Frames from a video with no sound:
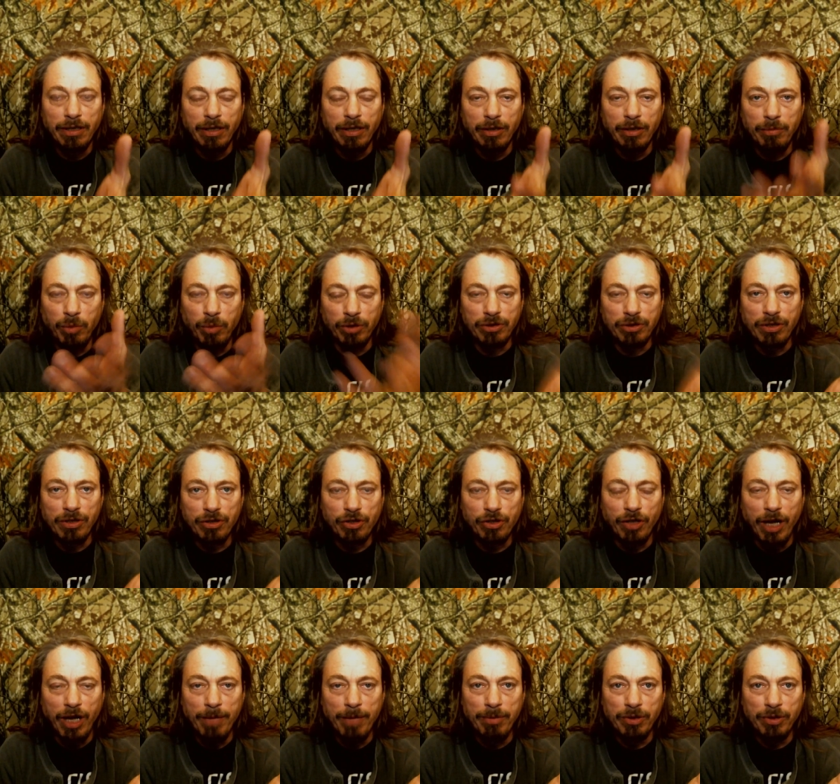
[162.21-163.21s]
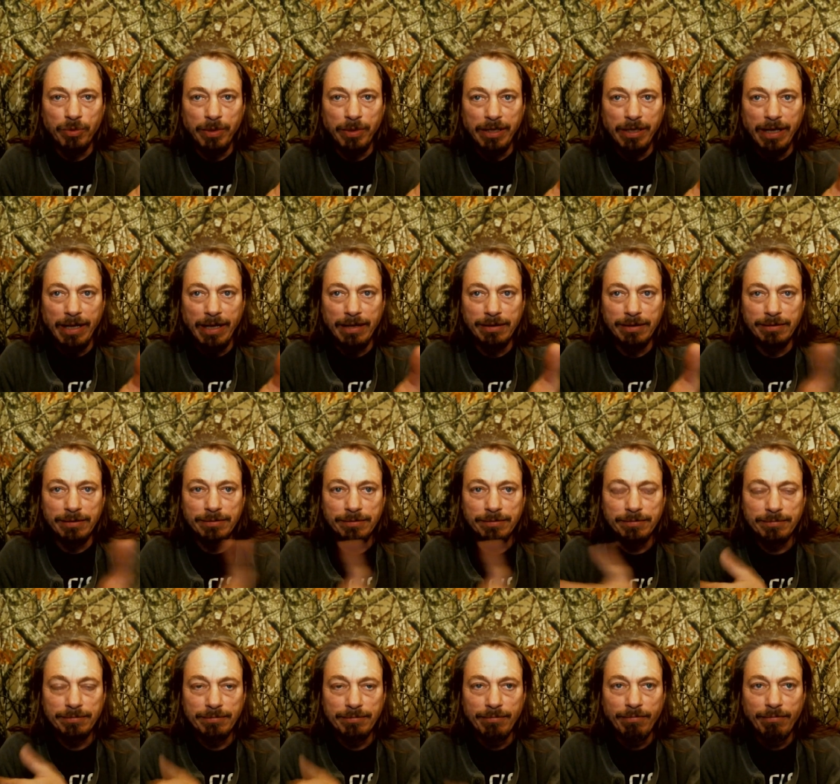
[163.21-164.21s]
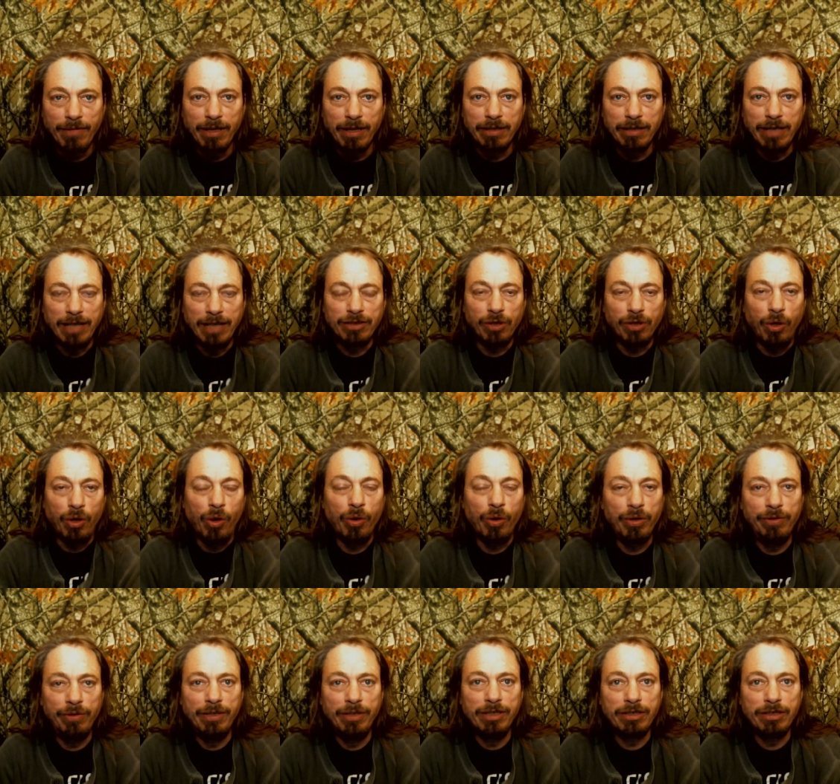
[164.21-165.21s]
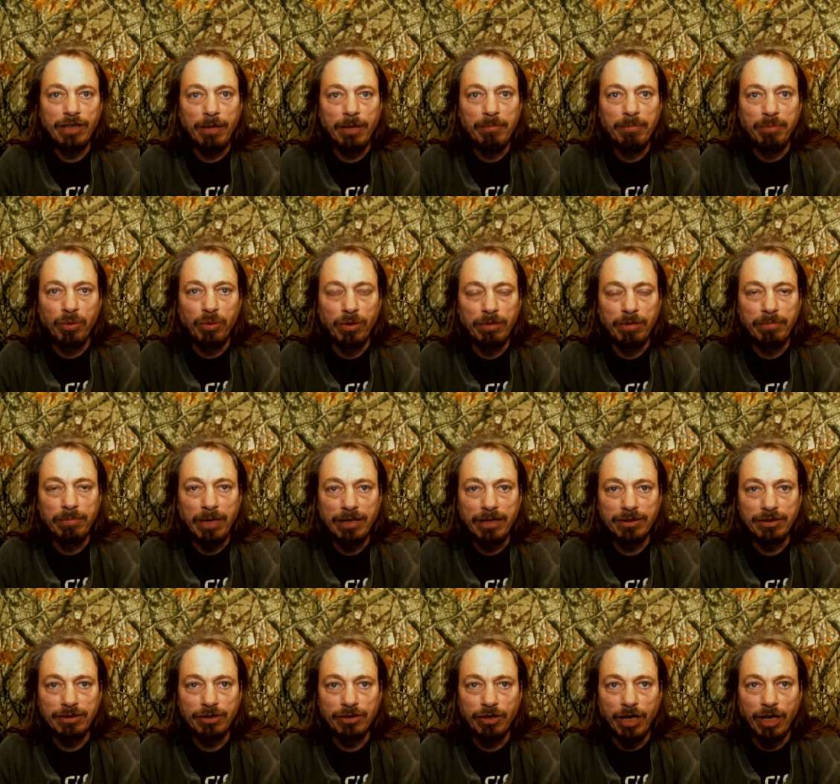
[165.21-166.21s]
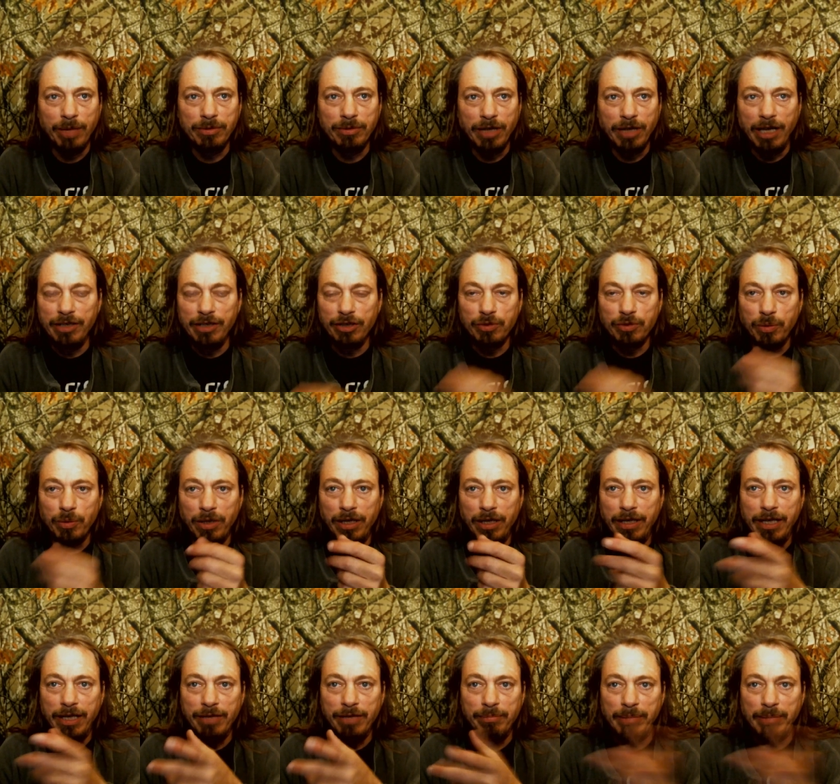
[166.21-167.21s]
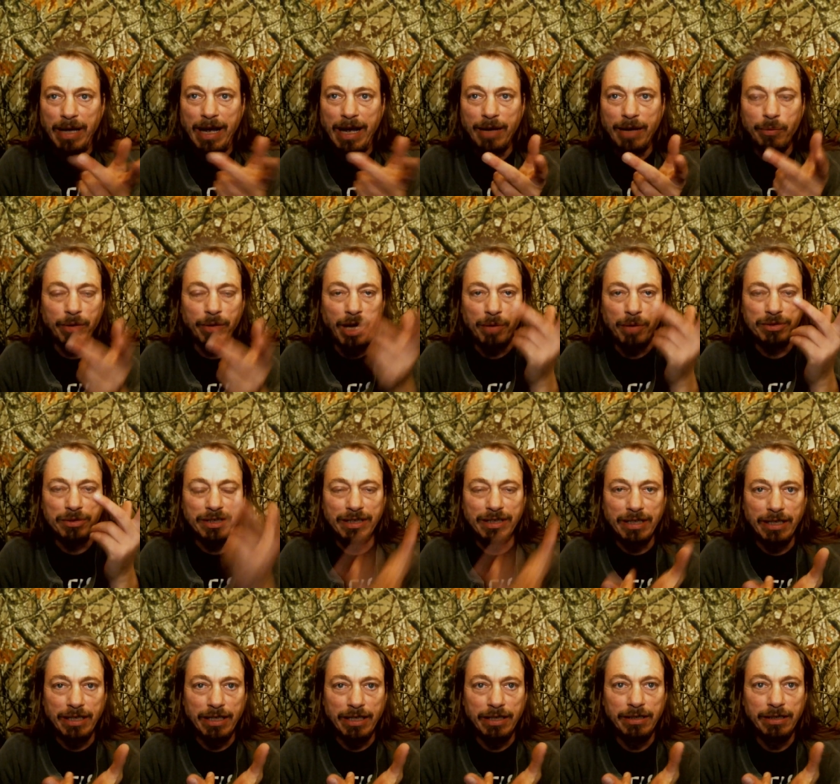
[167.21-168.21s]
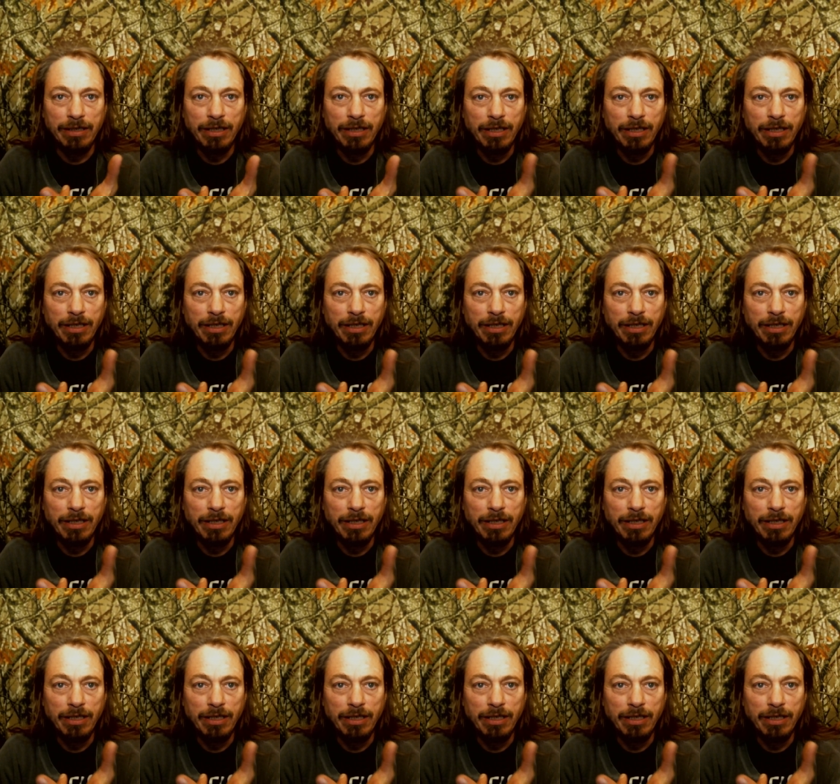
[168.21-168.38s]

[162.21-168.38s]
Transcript: The more subscribers we get. That's the only reason I'm important by subscribers. I just wanted to give back when I was a kid.